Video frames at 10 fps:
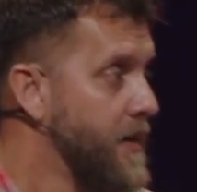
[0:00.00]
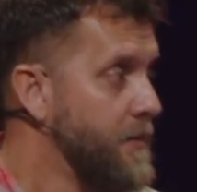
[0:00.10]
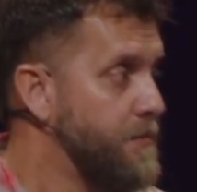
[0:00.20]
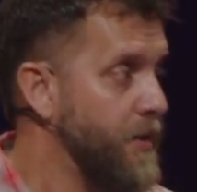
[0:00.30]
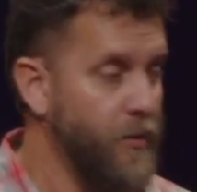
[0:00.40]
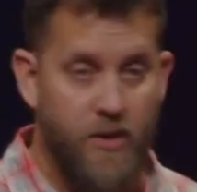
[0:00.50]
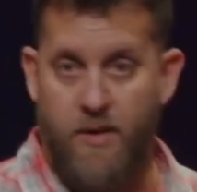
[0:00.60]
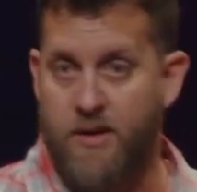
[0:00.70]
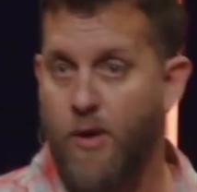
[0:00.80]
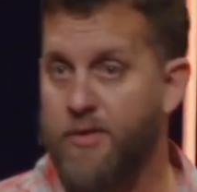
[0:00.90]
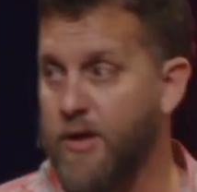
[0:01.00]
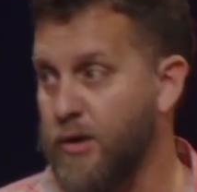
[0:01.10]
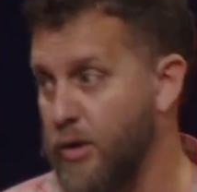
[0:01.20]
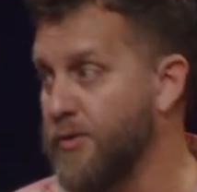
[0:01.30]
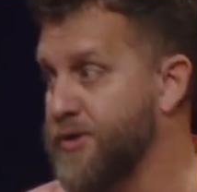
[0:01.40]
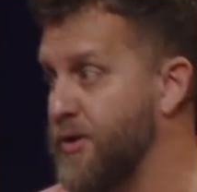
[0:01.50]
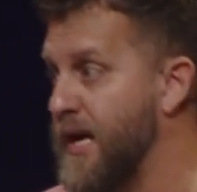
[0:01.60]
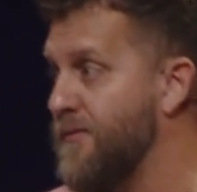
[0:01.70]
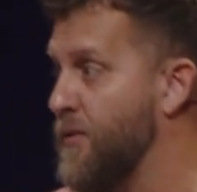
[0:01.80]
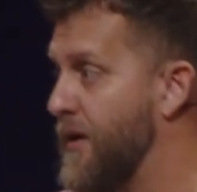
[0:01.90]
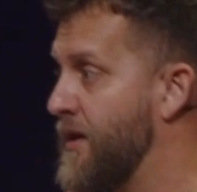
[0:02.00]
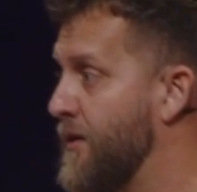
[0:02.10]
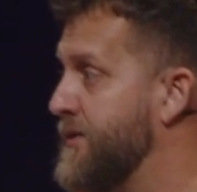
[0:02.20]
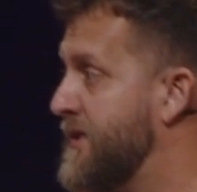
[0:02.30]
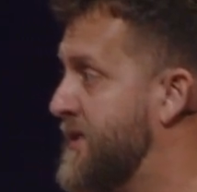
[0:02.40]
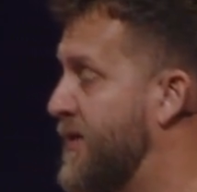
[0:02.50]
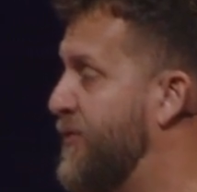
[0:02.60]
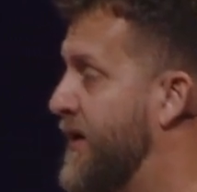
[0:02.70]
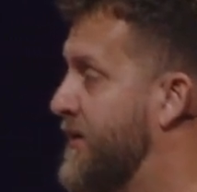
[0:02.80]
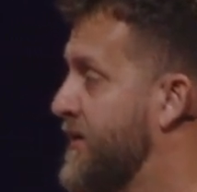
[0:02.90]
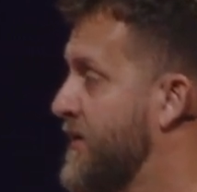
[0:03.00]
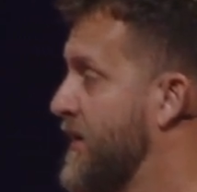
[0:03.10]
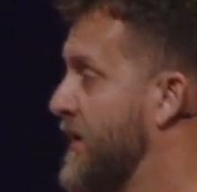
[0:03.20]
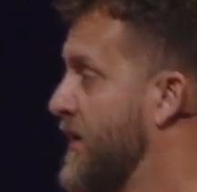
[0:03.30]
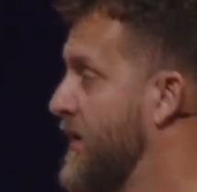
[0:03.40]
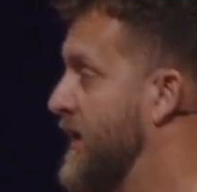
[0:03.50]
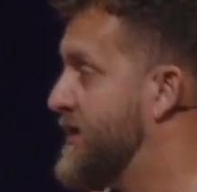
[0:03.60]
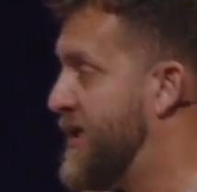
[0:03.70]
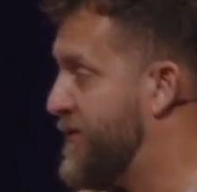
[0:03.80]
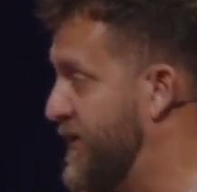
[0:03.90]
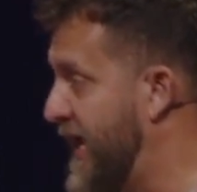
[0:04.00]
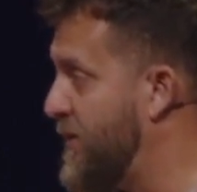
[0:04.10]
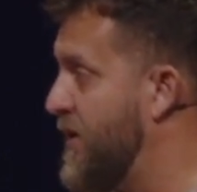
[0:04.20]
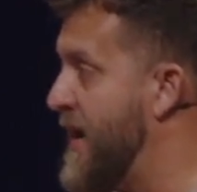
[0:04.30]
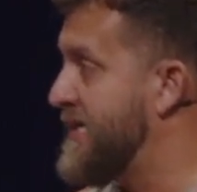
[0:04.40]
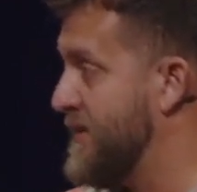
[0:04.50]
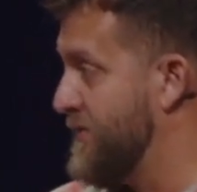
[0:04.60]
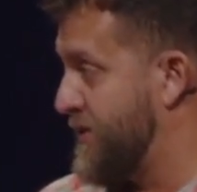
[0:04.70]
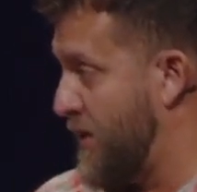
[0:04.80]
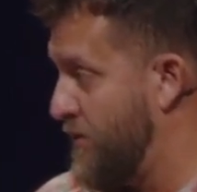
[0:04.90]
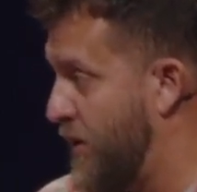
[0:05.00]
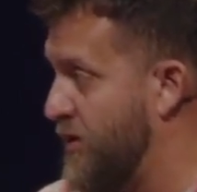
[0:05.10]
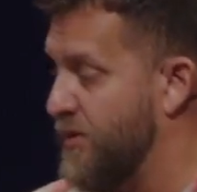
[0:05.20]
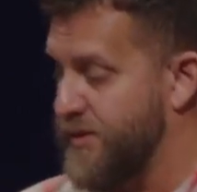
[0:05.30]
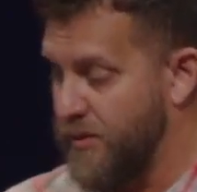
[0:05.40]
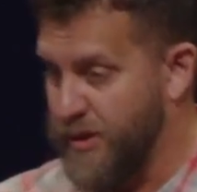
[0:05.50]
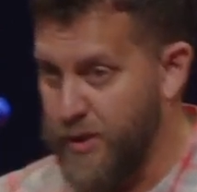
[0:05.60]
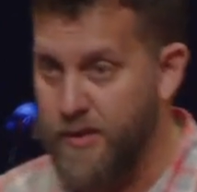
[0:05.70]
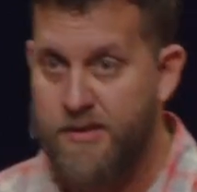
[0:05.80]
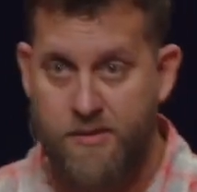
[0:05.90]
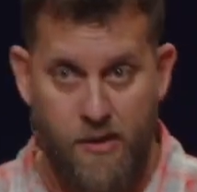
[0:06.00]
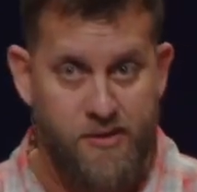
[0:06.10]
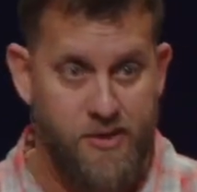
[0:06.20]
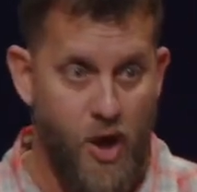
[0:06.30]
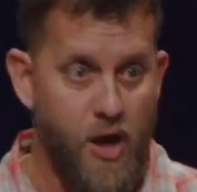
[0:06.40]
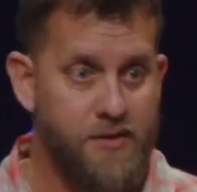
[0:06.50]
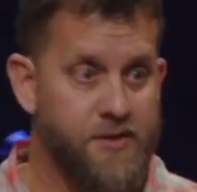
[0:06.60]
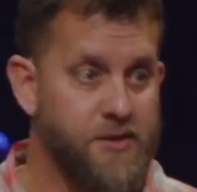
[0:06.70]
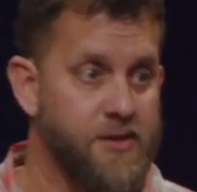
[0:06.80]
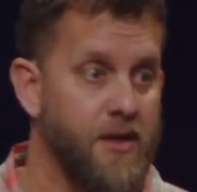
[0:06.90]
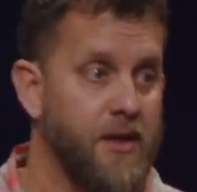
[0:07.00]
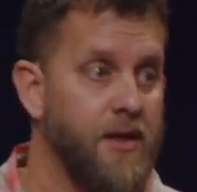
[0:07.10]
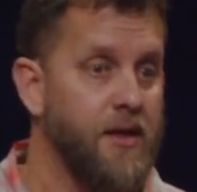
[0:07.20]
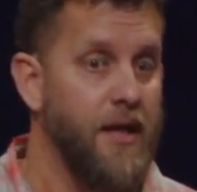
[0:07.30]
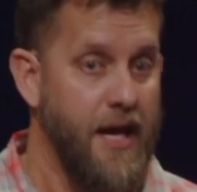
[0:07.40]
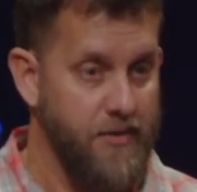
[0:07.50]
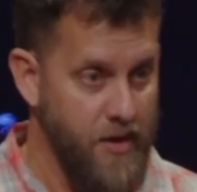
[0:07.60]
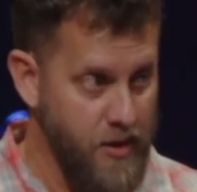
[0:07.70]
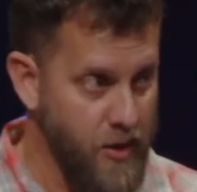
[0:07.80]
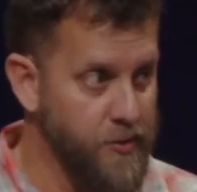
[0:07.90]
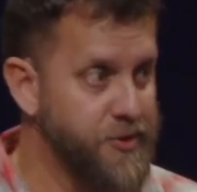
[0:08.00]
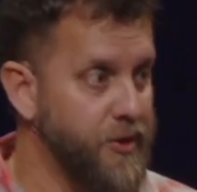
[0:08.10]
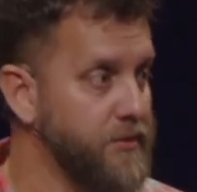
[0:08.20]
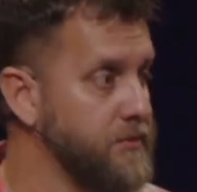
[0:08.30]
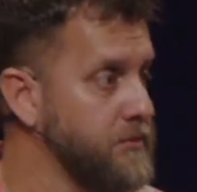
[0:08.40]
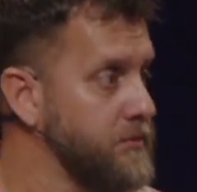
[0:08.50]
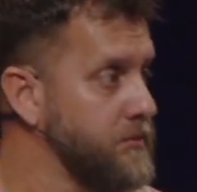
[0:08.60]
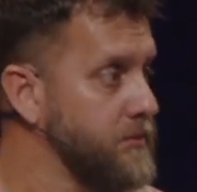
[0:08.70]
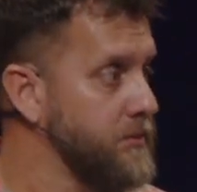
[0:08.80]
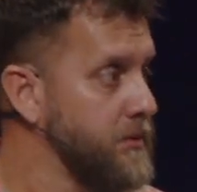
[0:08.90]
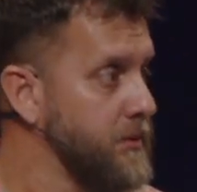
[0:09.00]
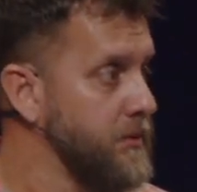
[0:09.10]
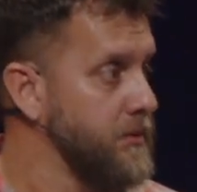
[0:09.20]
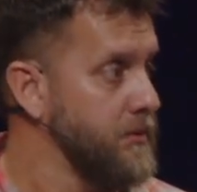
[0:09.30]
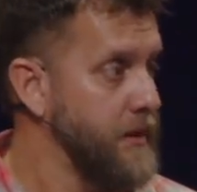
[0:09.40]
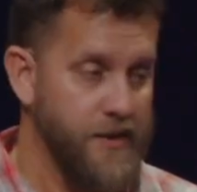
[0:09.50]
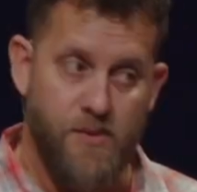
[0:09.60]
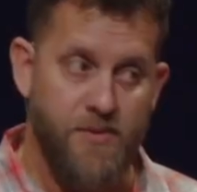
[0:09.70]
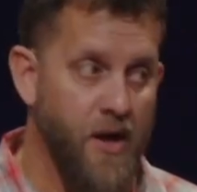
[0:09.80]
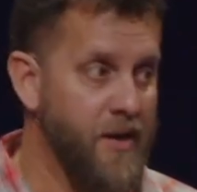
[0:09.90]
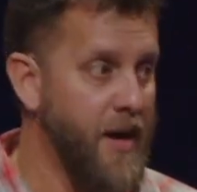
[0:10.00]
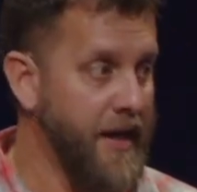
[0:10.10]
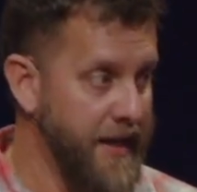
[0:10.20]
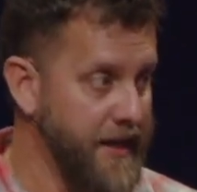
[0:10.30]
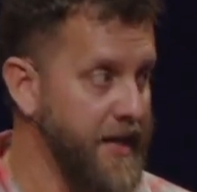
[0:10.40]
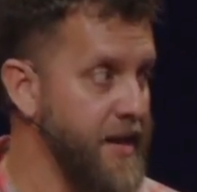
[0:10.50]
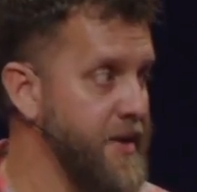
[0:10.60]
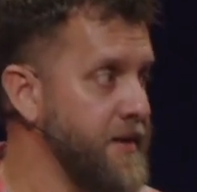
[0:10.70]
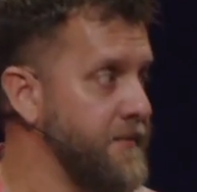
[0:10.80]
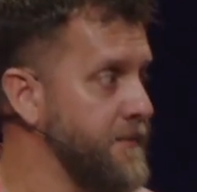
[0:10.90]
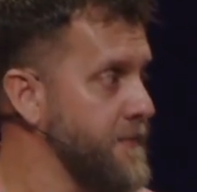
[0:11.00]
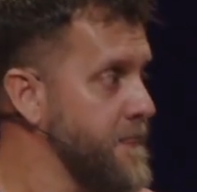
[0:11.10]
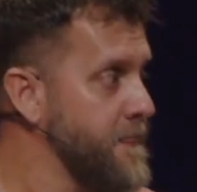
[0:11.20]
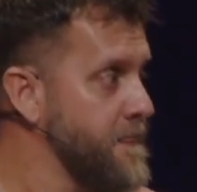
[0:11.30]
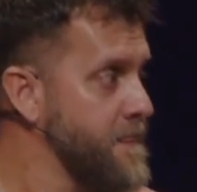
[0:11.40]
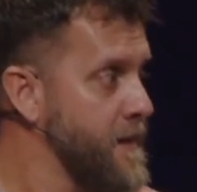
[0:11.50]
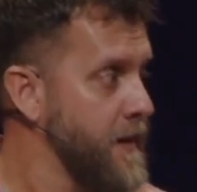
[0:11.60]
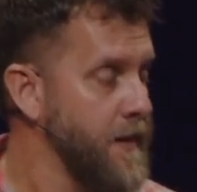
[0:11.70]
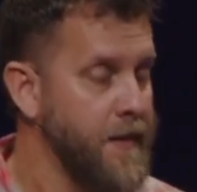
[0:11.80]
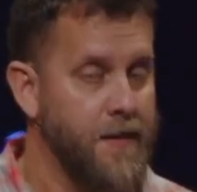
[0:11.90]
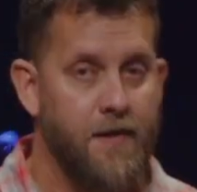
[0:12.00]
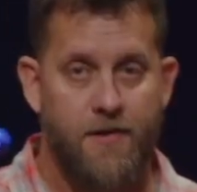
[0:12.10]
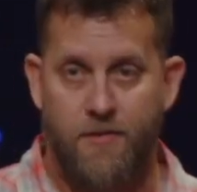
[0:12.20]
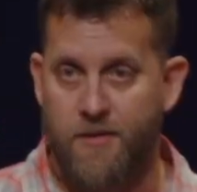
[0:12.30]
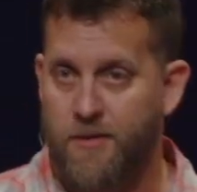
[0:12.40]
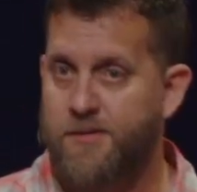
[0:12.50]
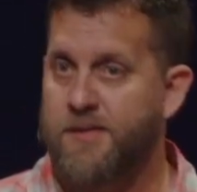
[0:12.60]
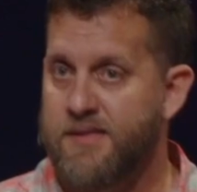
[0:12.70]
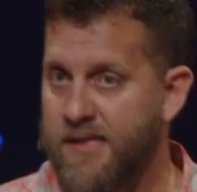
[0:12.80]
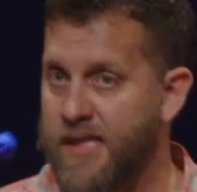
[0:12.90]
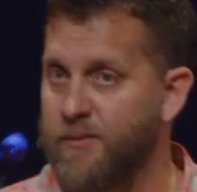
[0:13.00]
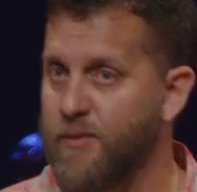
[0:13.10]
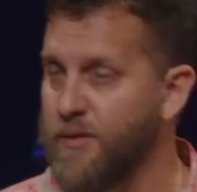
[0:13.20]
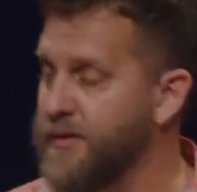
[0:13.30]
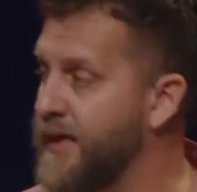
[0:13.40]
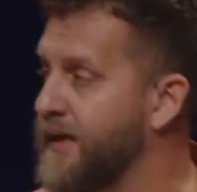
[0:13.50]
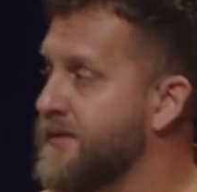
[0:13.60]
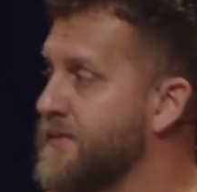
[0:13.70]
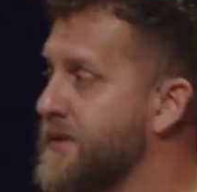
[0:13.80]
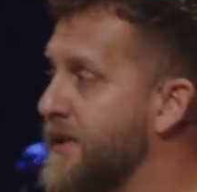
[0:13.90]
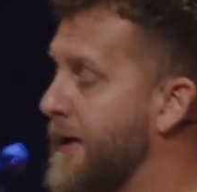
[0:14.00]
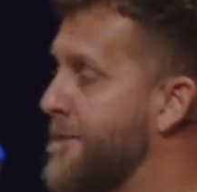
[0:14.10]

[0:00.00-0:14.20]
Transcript: But what do we know? The culture at every one of those is different. The Chick fil A, what makes them so notable, so good, is their sauce and their culture. That's what I'm talking about. Can I get an amen? amen? I know they're closed on Sunday. We won't hold that against them today.